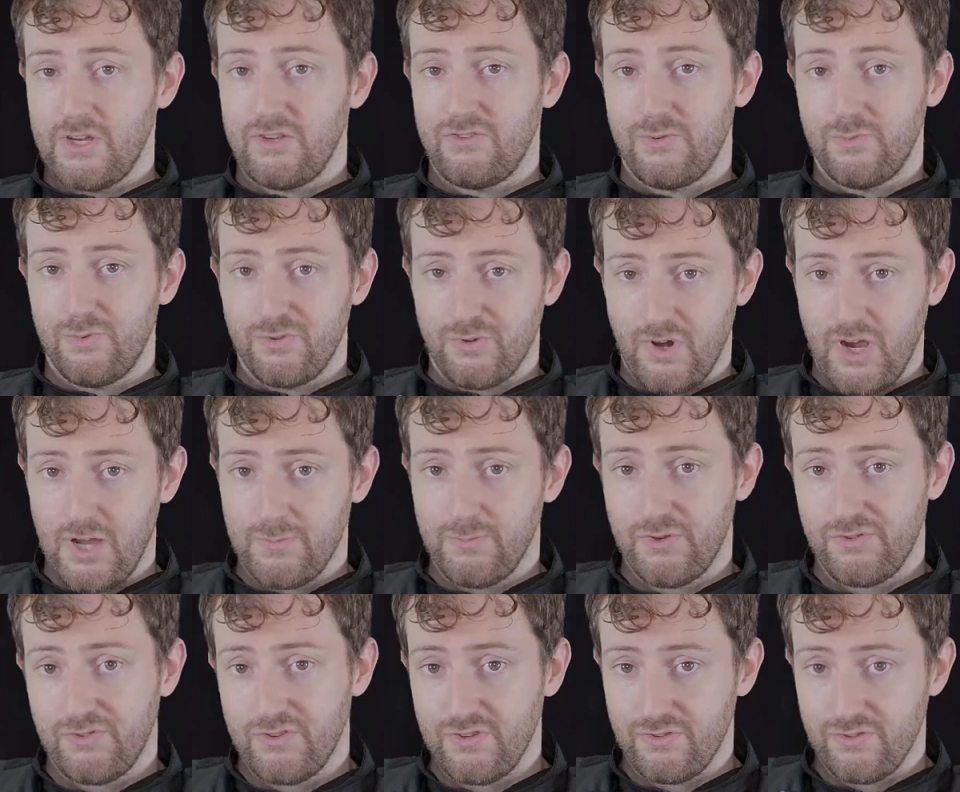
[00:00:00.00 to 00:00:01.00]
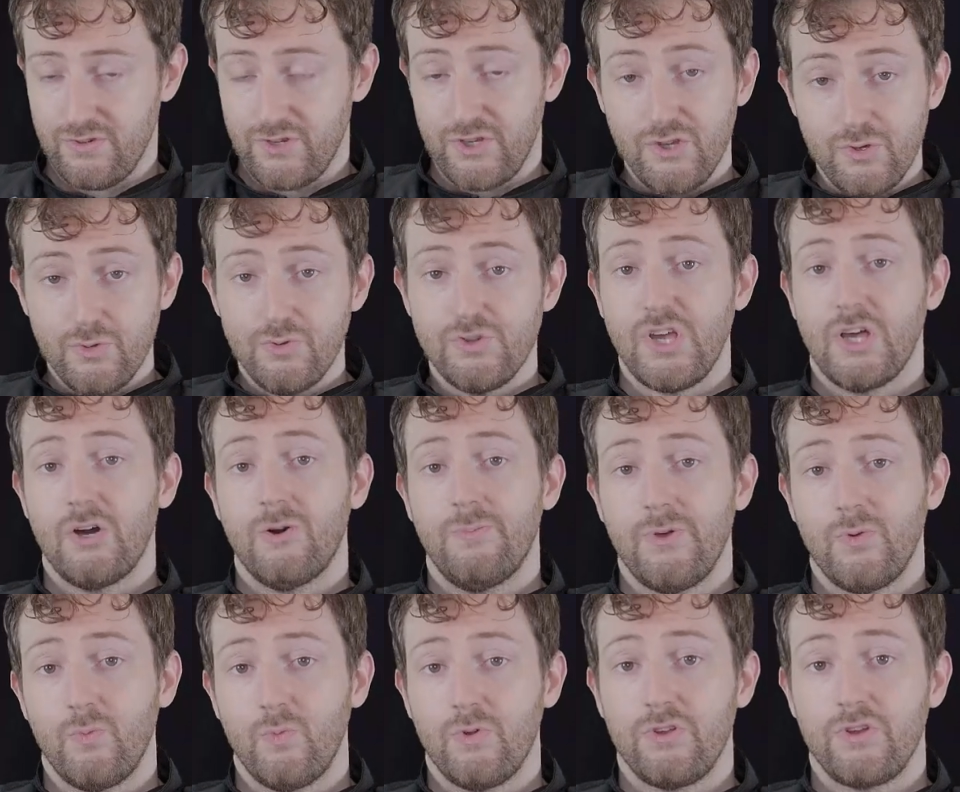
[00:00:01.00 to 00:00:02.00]
and subscribe. Those things are a huge help
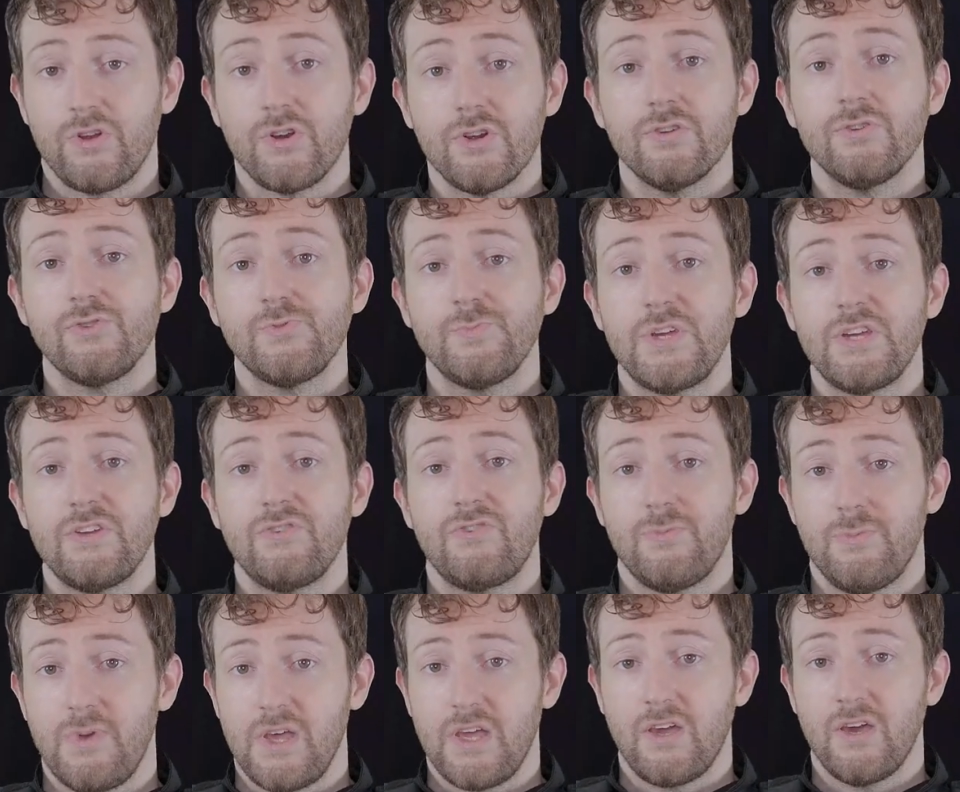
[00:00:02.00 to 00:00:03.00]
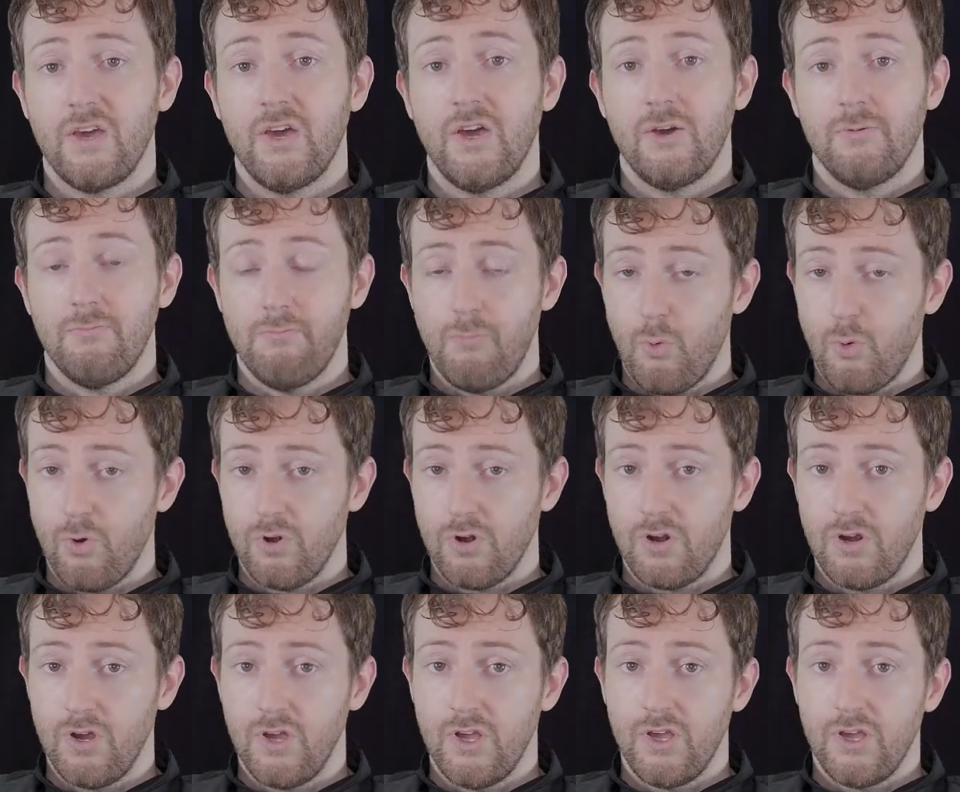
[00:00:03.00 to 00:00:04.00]
and will encourage me to make more